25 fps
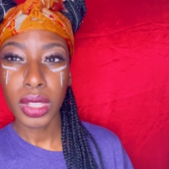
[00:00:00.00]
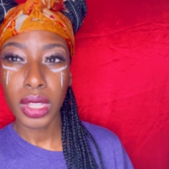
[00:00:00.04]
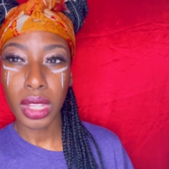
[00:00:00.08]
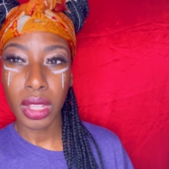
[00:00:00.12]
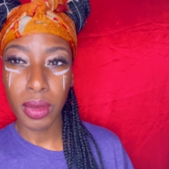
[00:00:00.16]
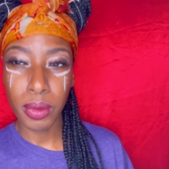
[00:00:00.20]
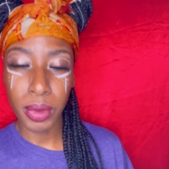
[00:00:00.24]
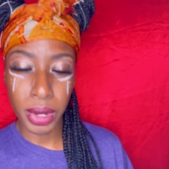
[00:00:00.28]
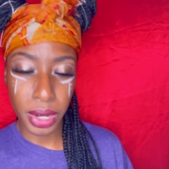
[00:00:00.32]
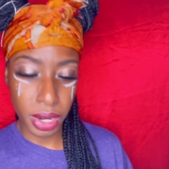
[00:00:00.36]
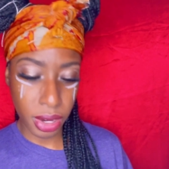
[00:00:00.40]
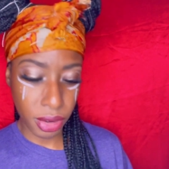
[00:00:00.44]

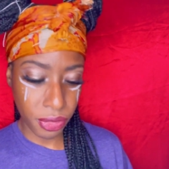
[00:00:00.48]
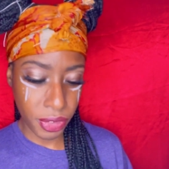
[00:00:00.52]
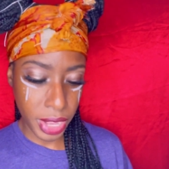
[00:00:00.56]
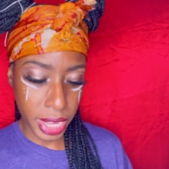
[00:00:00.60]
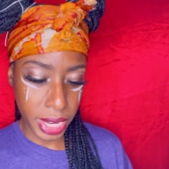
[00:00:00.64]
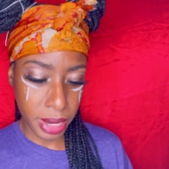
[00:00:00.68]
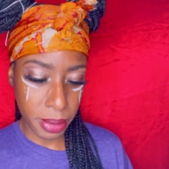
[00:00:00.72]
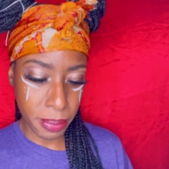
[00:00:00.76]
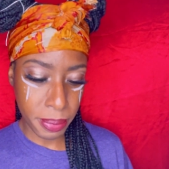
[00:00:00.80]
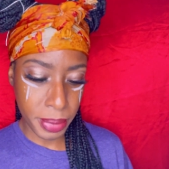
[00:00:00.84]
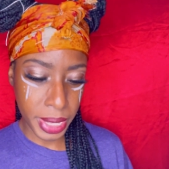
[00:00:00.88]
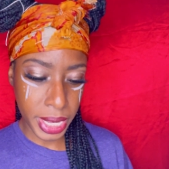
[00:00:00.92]
her
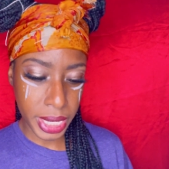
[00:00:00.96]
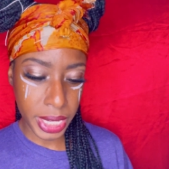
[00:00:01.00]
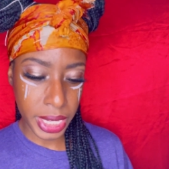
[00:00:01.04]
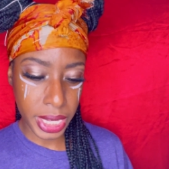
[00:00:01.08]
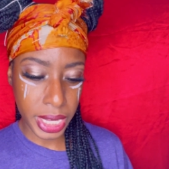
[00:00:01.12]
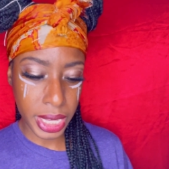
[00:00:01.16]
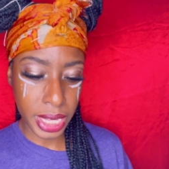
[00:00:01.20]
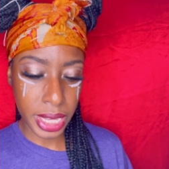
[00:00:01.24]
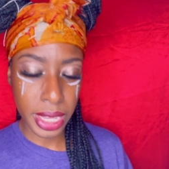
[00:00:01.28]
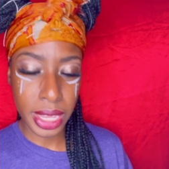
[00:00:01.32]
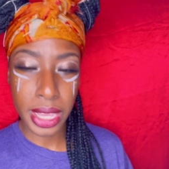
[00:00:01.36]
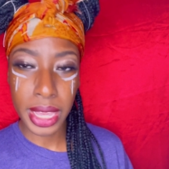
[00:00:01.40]
finding
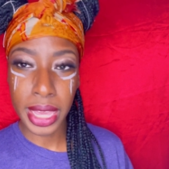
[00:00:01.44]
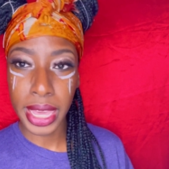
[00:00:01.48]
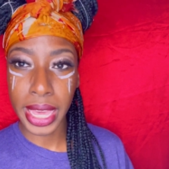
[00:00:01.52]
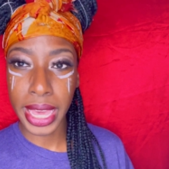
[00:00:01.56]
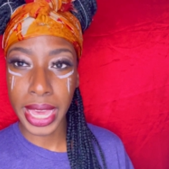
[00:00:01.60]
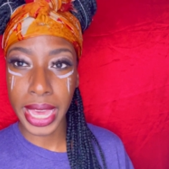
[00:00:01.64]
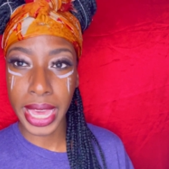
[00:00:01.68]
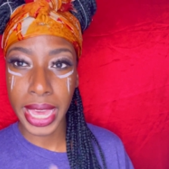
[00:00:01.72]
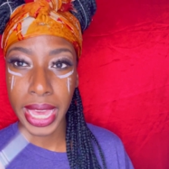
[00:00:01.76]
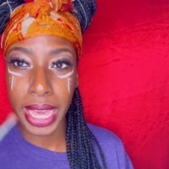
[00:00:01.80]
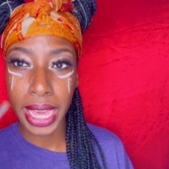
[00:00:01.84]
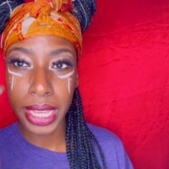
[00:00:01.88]
Buddy
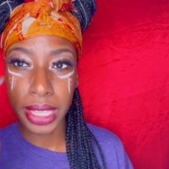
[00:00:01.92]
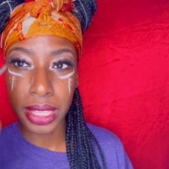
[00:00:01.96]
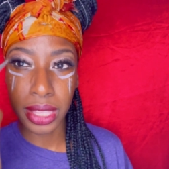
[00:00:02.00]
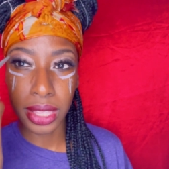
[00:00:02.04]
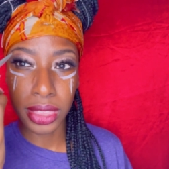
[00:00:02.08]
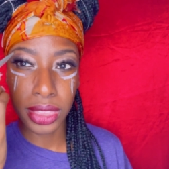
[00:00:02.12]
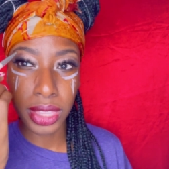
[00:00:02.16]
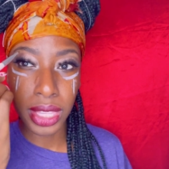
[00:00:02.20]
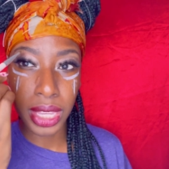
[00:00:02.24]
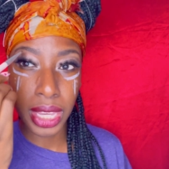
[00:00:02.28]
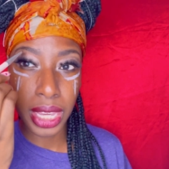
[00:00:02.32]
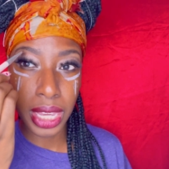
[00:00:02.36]
at the
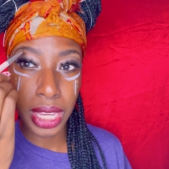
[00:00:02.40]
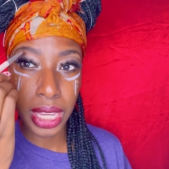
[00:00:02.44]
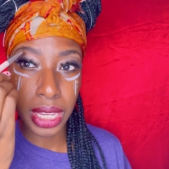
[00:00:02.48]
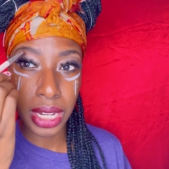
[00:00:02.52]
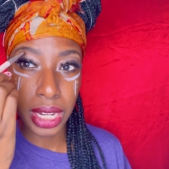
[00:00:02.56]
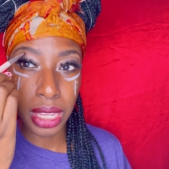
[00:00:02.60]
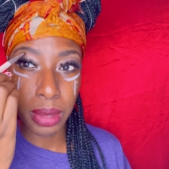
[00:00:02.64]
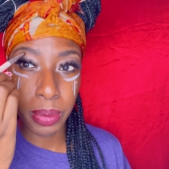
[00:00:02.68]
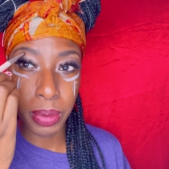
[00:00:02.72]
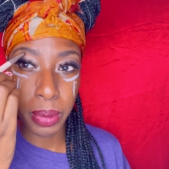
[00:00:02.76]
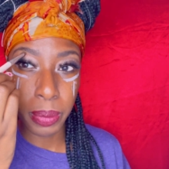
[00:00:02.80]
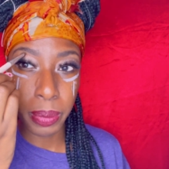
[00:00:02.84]
thing and
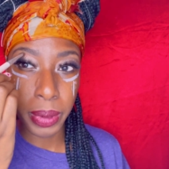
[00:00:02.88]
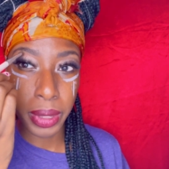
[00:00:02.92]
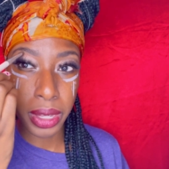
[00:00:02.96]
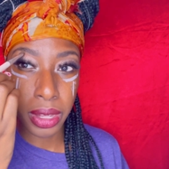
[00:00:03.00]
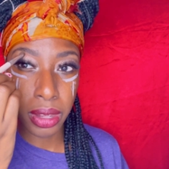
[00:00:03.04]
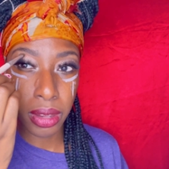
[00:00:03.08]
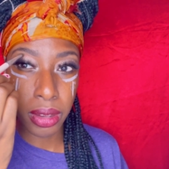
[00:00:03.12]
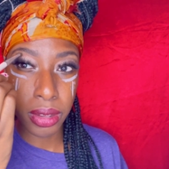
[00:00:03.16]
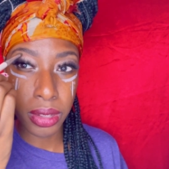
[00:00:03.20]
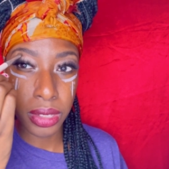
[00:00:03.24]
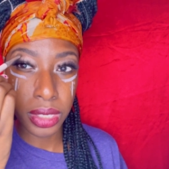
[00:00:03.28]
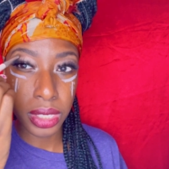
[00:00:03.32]
he
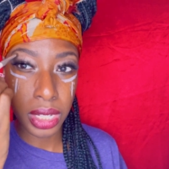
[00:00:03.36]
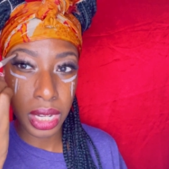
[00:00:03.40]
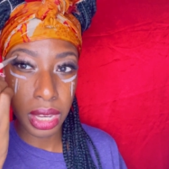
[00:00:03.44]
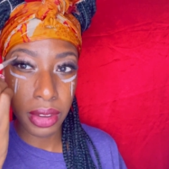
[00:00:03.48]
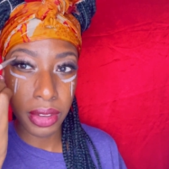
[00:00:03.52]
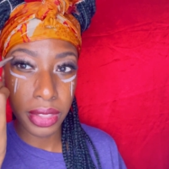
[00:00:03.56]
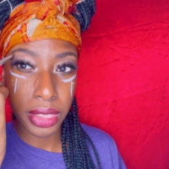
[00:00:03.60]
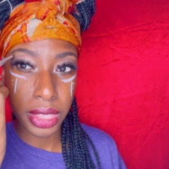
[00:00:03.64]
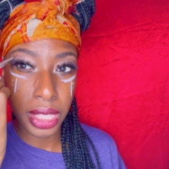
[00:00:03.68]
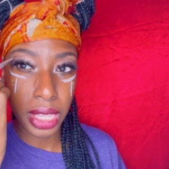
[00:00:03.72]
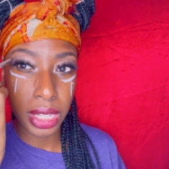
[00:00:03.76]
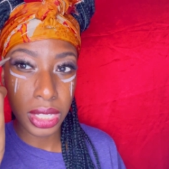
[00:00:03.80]
proposed and
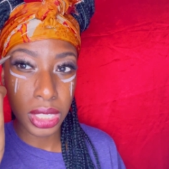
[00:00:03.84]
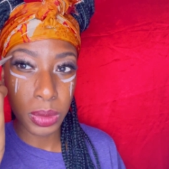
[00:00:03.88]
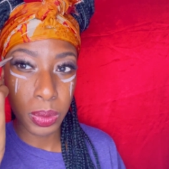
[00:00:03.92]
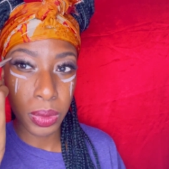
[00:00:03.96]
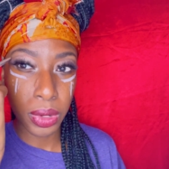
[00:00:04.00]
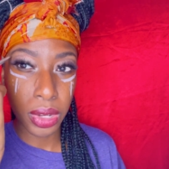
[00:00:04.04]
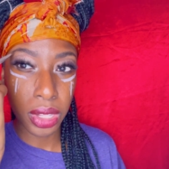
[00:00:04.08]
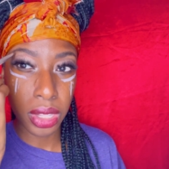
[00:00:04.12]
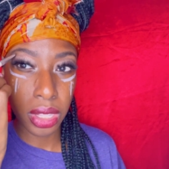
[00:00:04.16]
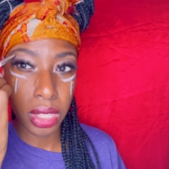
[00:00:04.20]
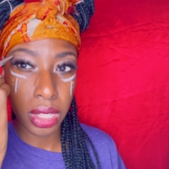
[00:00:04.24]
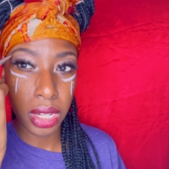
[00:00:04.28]
everything,
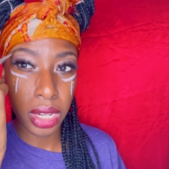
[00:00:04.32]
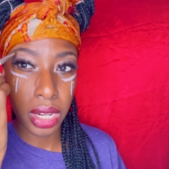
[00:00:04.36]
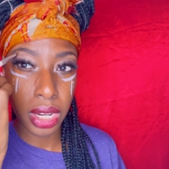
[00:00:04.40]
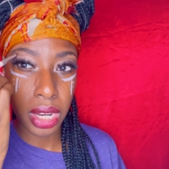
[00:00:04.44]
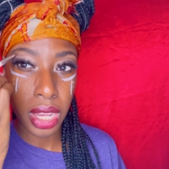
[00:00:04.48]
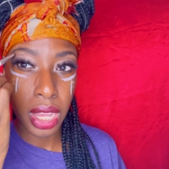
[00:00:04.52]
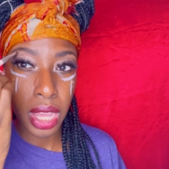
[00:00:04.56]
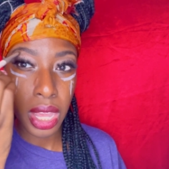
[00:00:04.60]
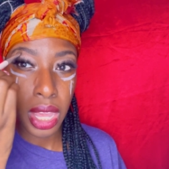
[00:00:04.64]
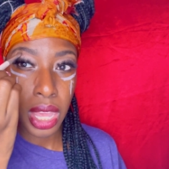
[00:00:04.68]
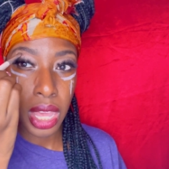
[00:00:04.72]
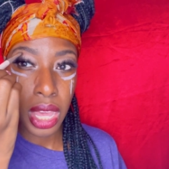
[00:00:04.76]
spoiler
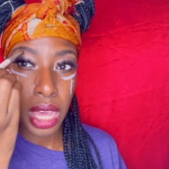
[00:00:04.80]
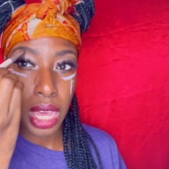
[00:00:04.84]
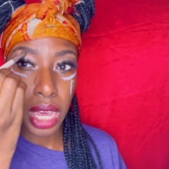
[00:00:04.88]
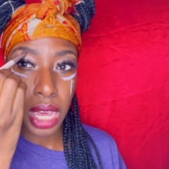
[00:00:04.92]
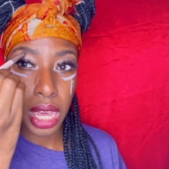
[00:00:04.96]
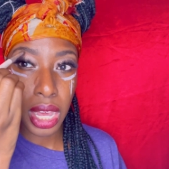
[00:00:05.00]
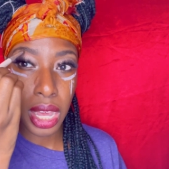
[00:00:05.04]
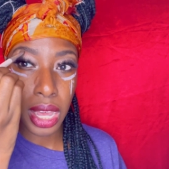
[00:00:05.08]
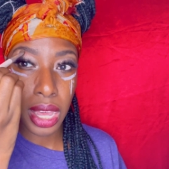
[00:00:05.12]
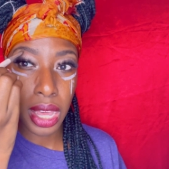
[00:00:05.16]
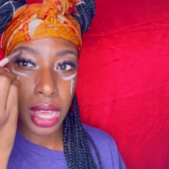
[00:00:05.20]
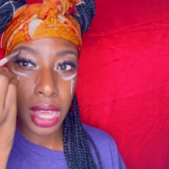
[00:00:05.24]

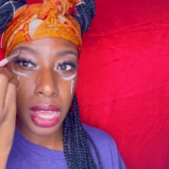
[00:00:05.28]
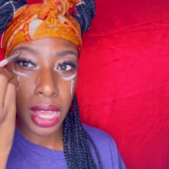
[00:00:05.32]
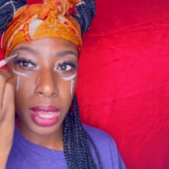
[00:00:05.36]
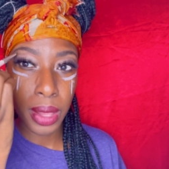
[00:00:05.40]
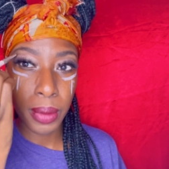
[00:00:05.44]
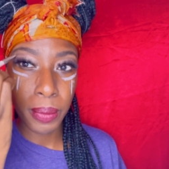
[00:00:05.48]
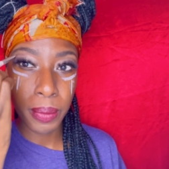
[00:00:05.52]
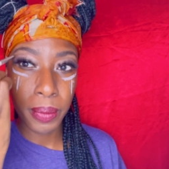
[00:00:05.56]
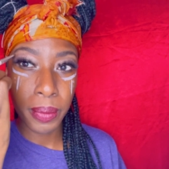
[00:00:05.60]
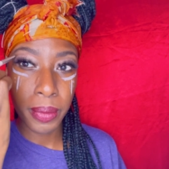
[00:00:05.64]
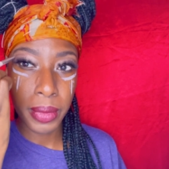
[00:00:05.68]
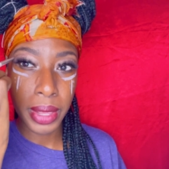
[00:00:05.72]

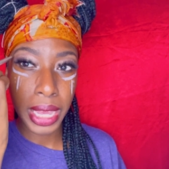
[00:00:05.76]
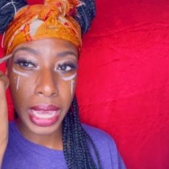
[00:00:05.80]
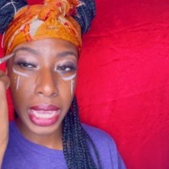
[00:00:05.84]
alert.